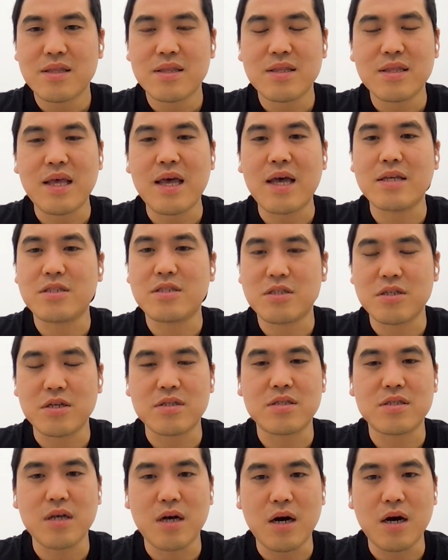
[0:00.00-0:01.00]
that
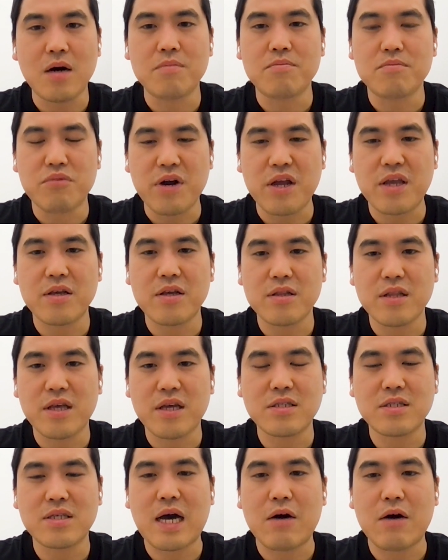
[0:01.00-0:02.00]
just
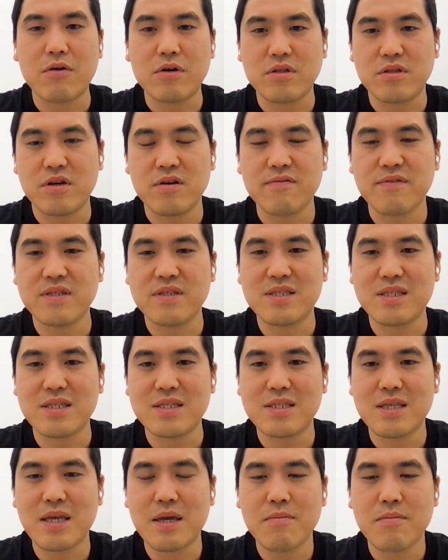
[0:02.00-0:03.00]
upregulates our nervous
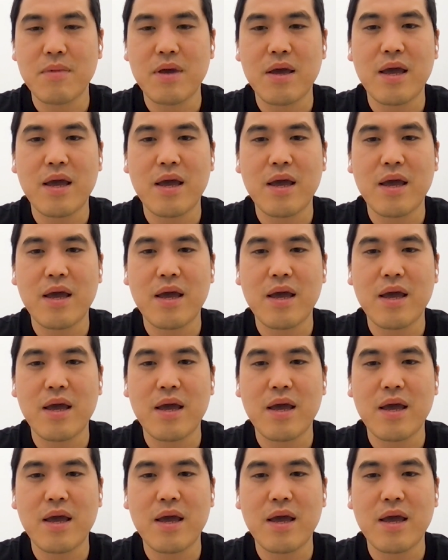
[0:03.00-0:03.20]
system.